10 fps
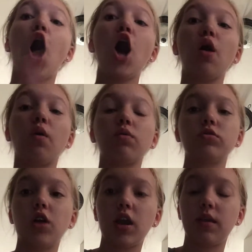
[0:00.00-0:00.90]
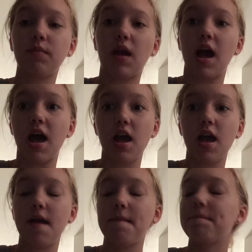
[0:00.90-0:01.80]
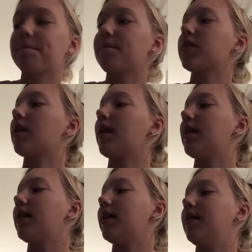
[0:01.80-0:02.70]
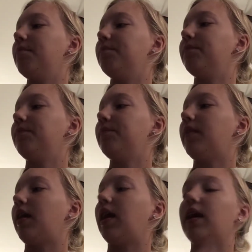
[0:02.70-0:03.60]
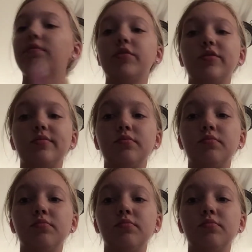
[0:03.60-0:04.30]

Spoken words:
Oh, talking about. I have to.